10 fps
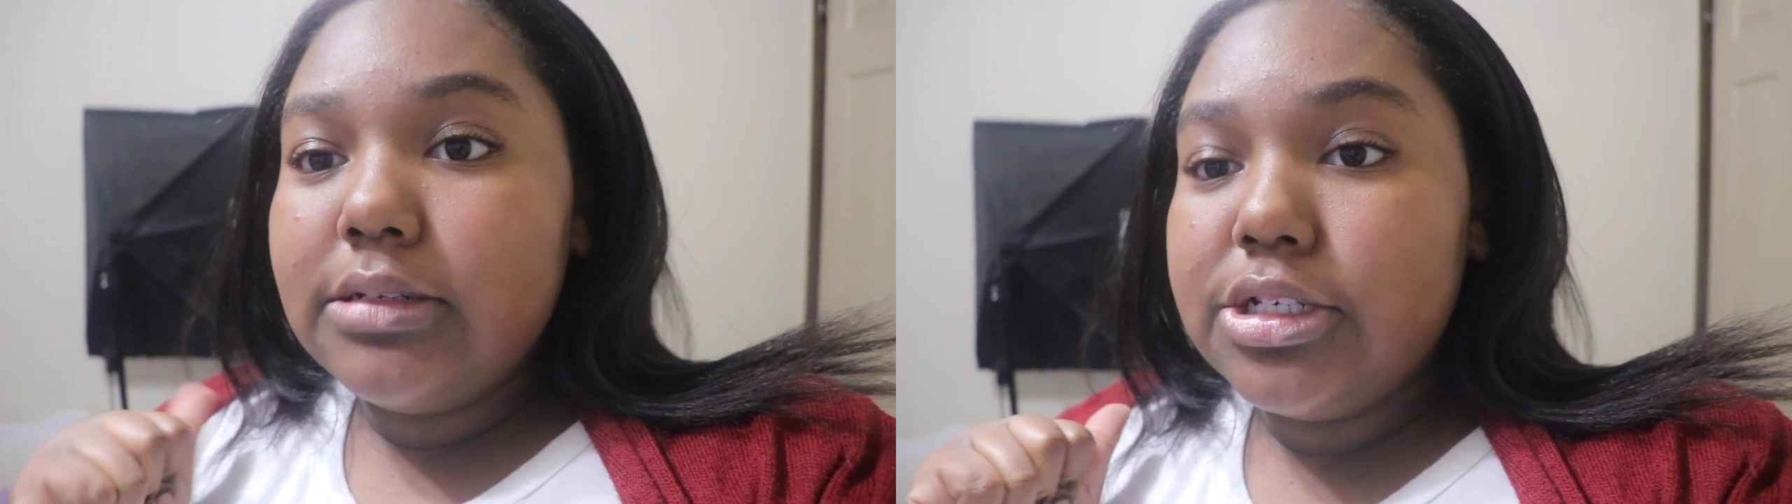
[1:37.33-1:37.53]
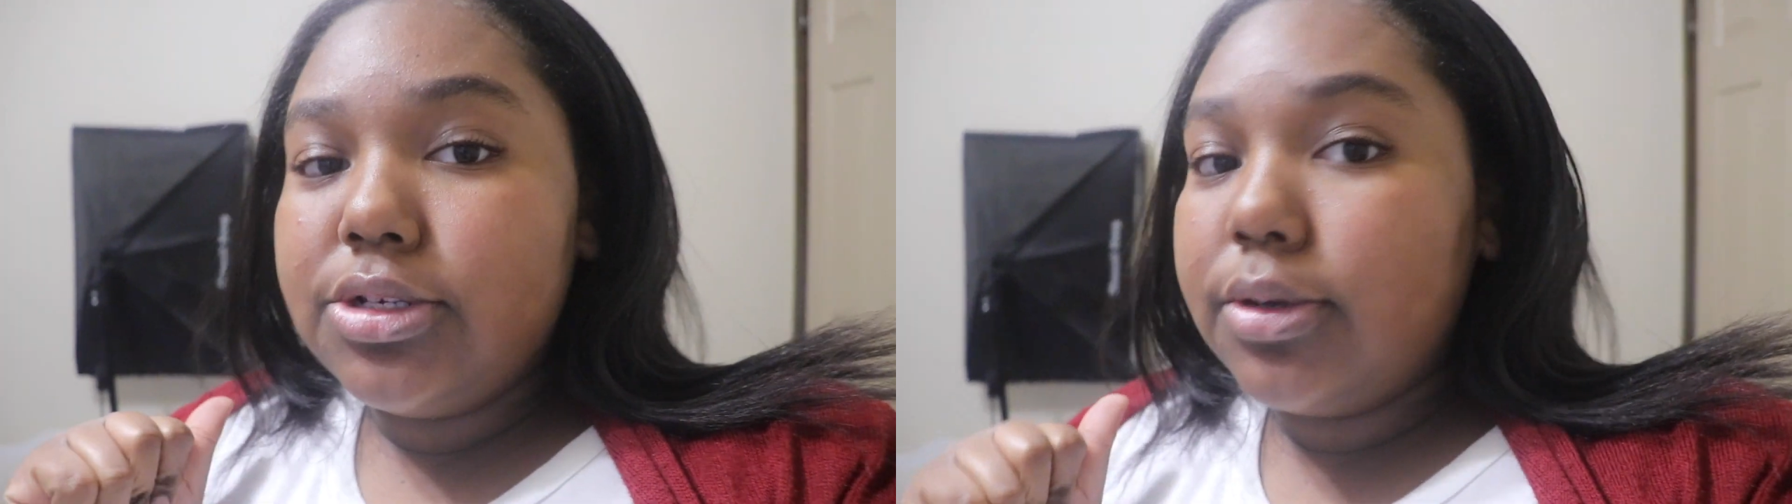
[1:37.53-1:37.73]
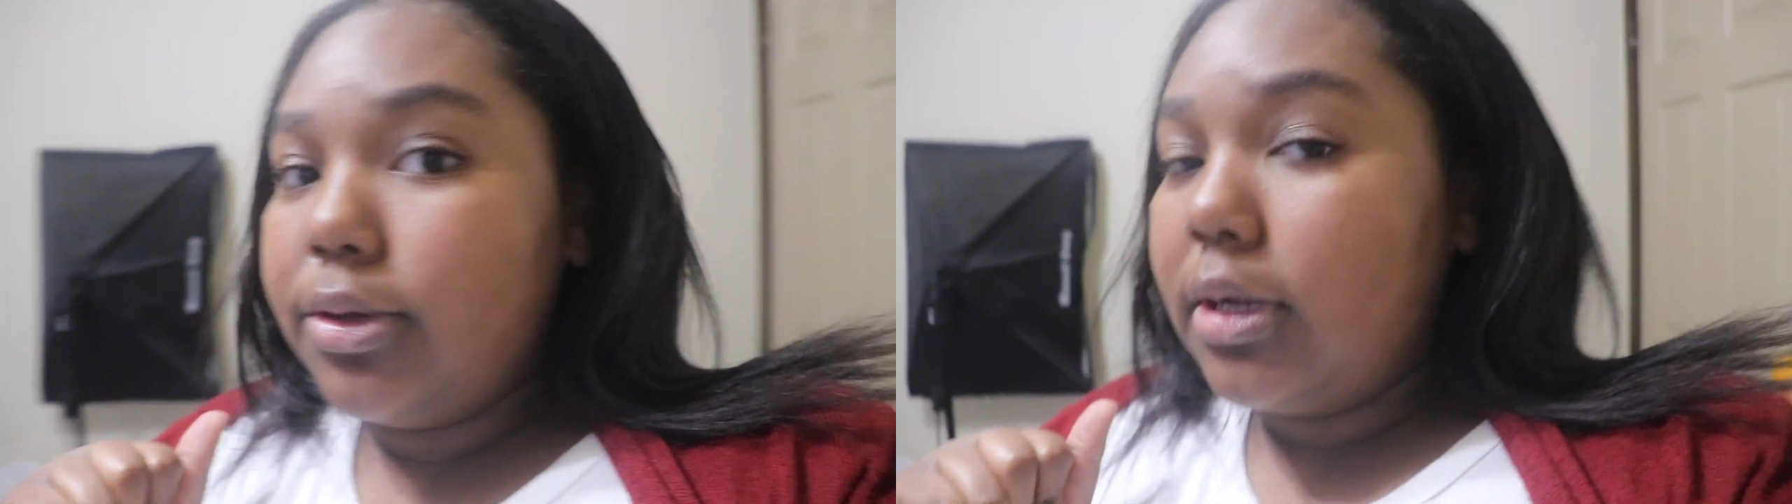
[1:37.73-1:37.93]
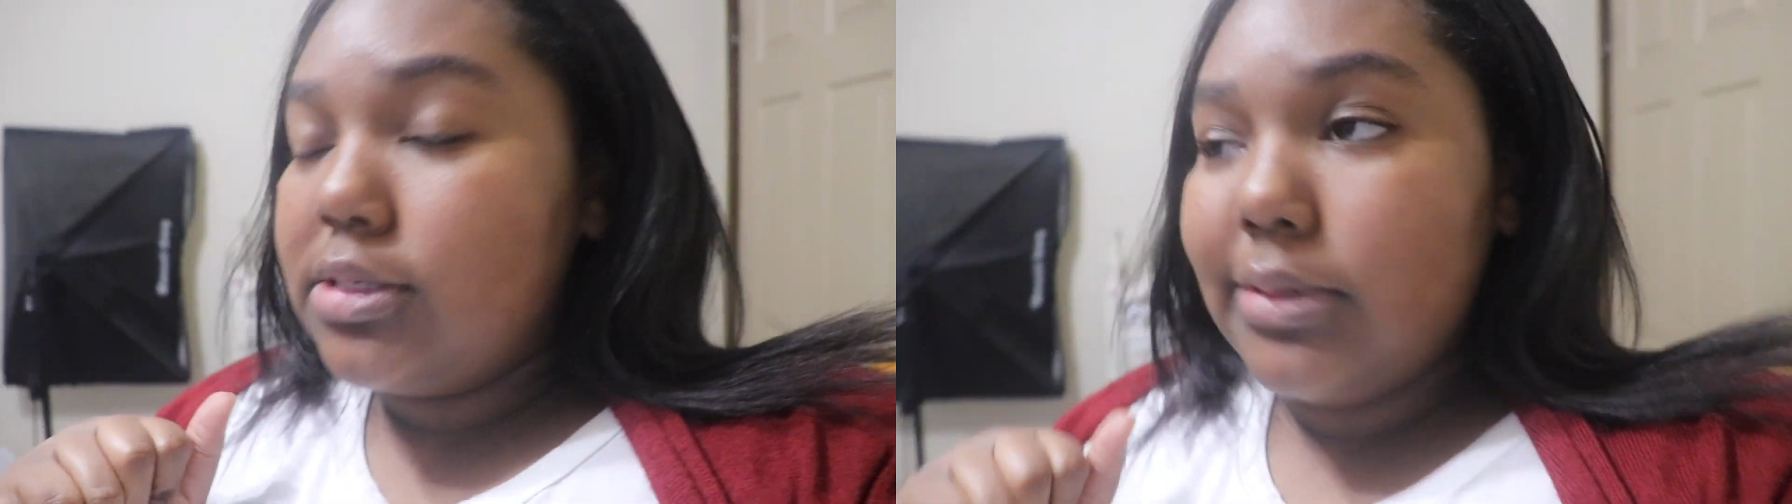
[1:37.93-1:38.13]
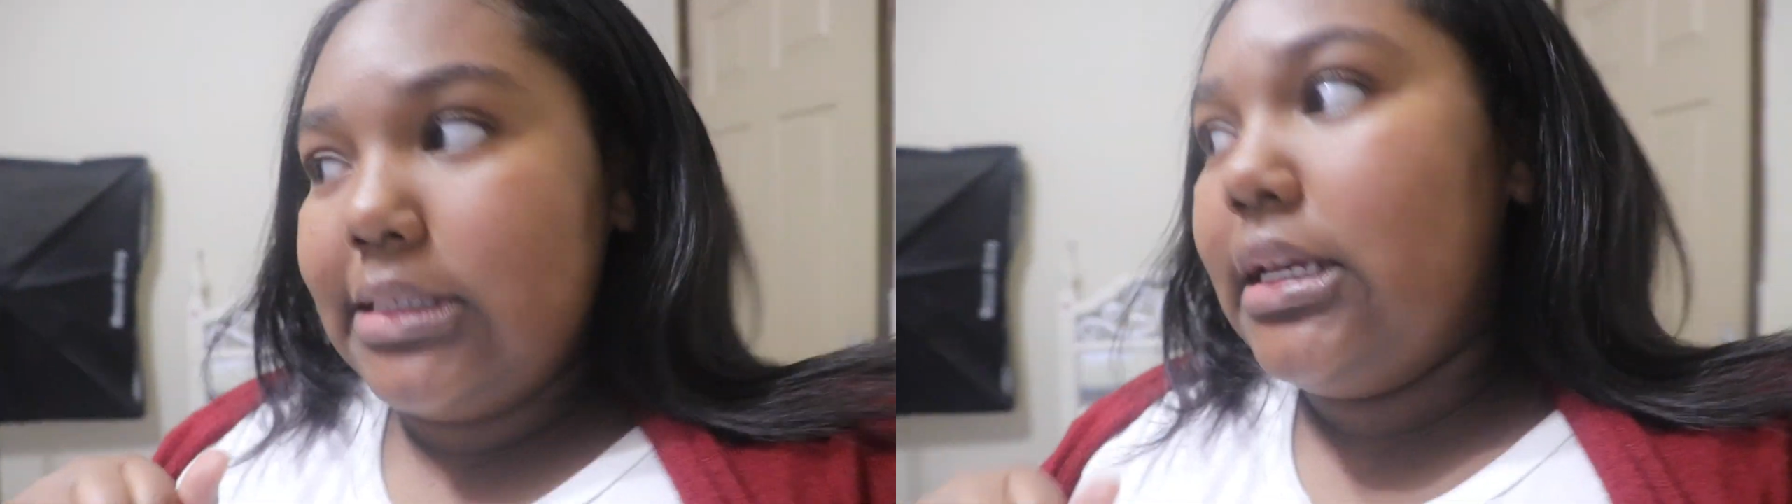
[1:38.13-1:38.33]
I was just showing you
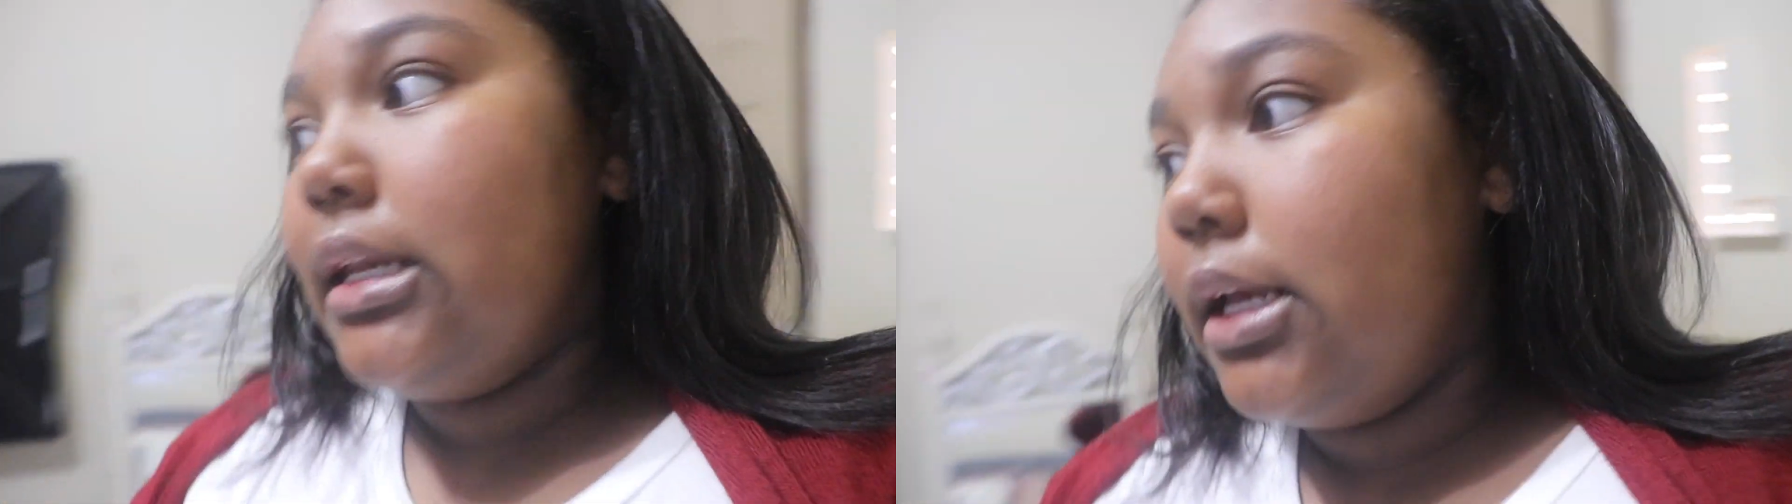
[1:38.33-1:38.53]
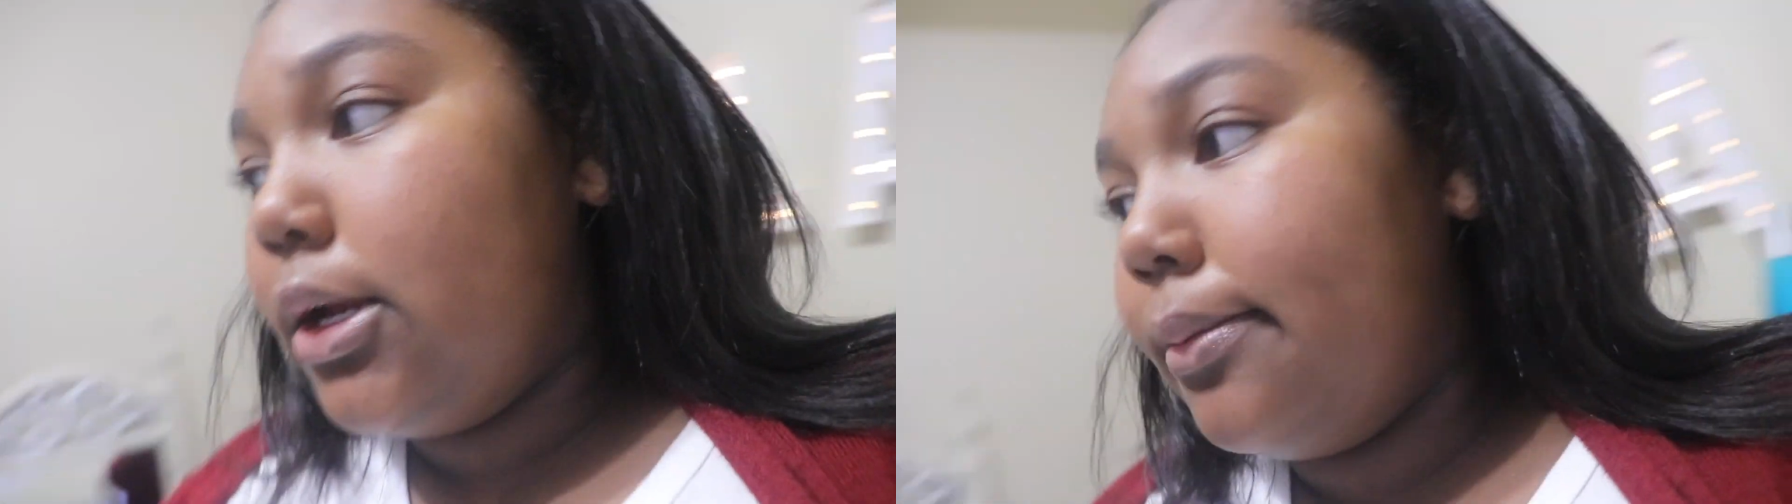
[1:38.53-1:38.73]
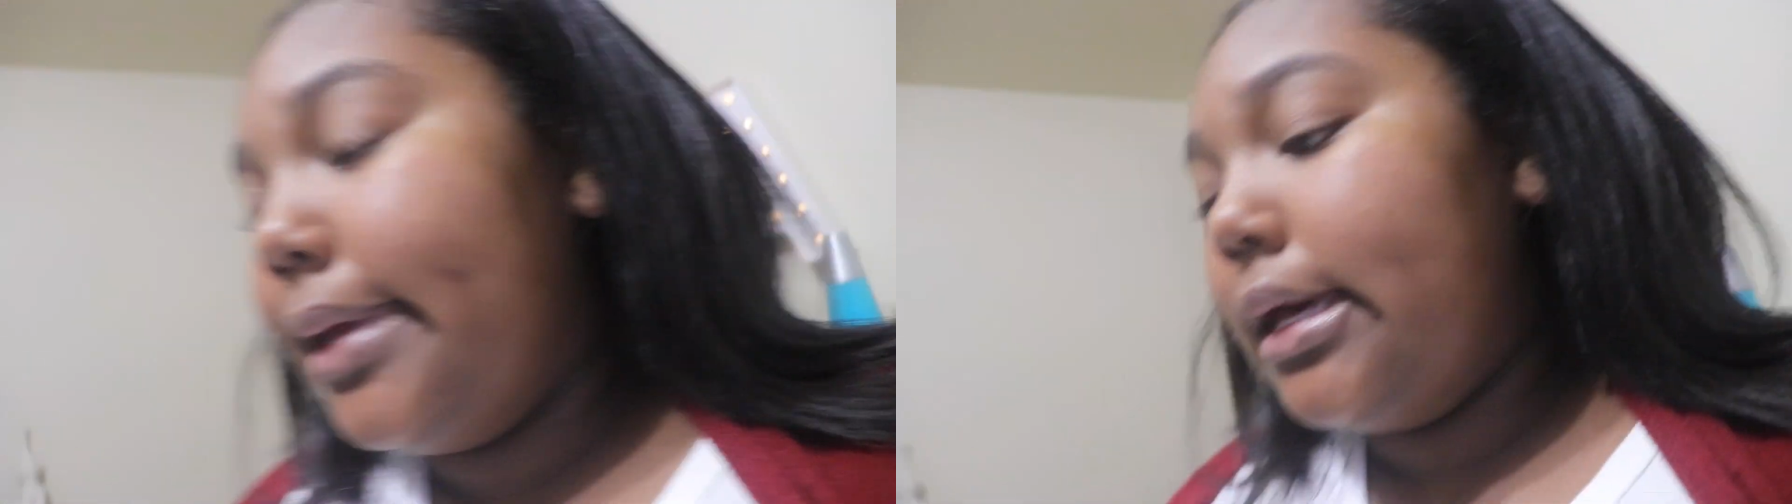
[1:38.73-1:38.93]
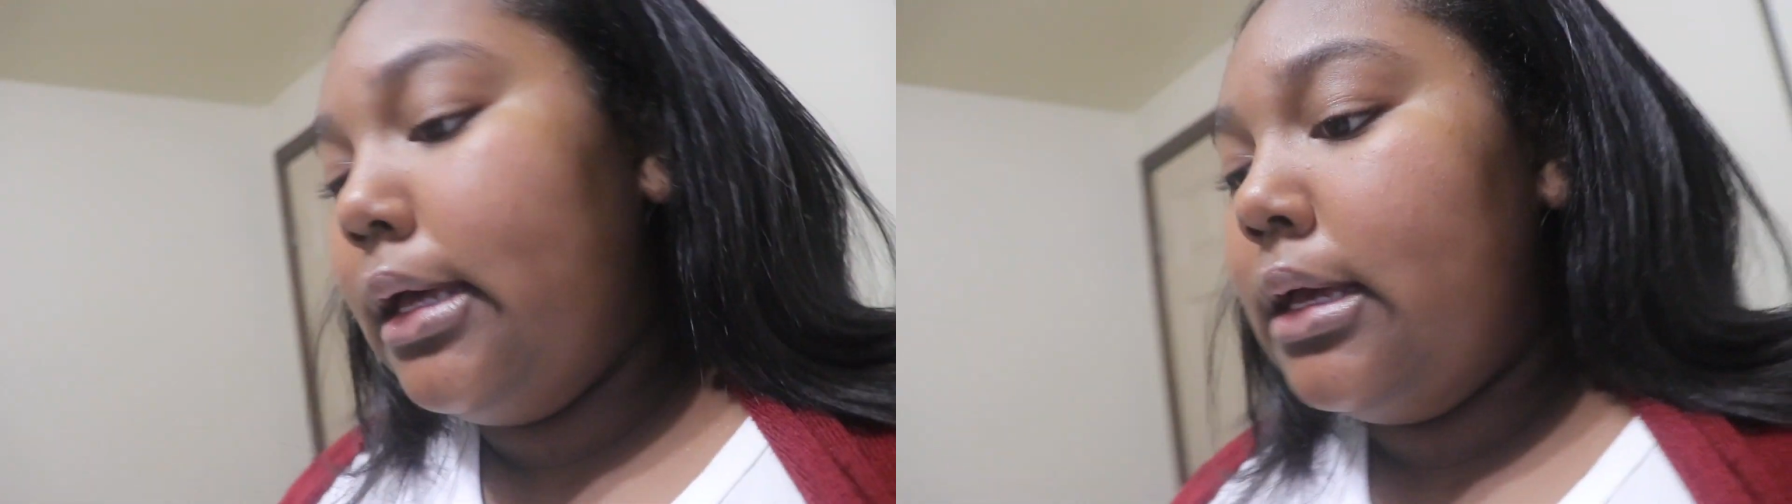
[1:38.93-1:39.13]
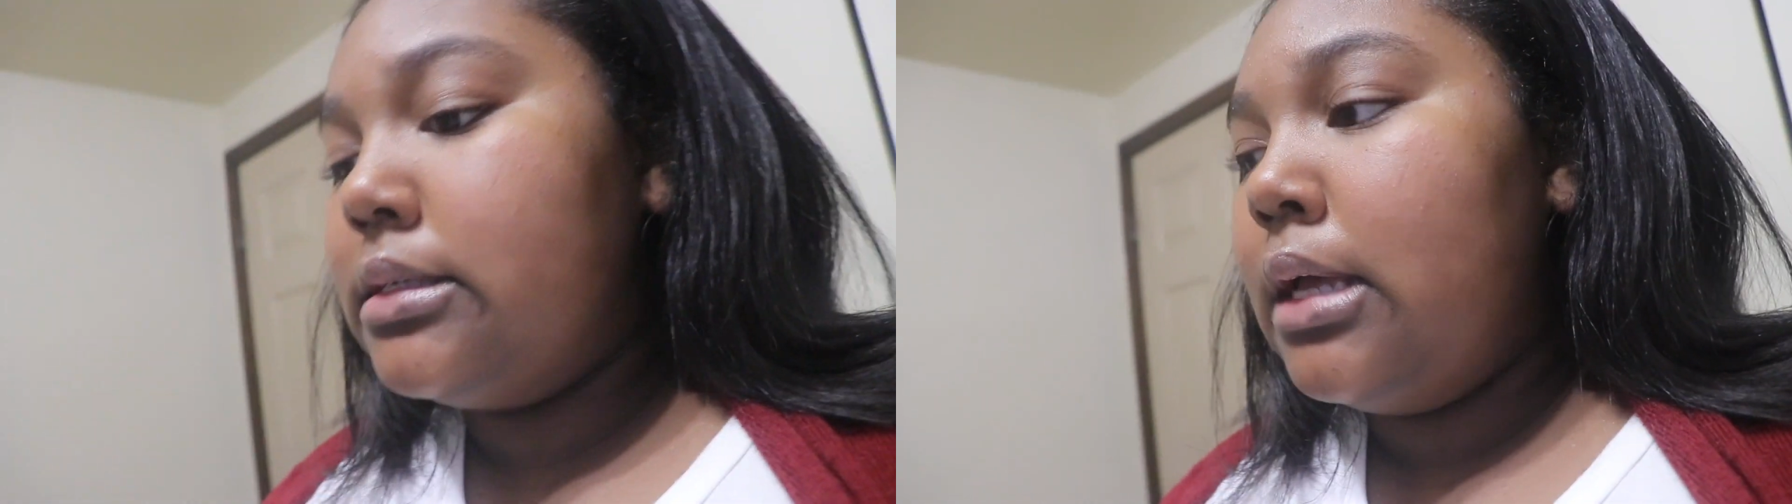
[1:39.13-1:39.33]
guys what's in here
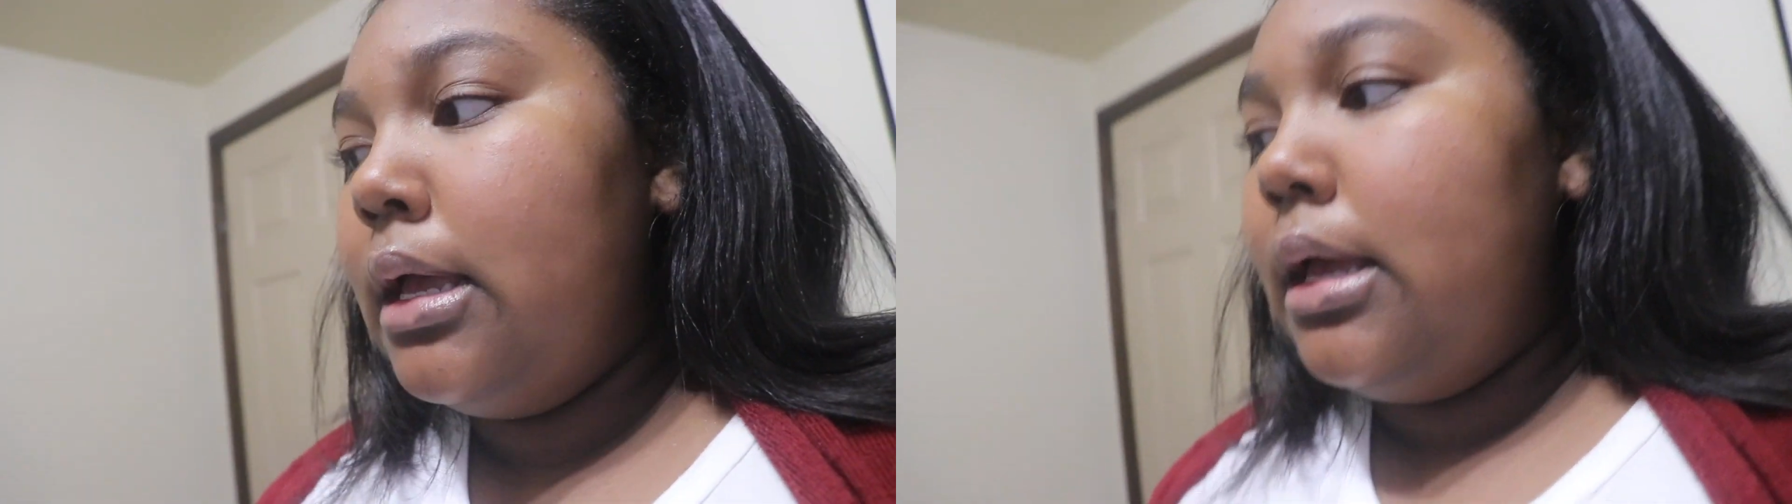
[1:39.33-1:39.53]
because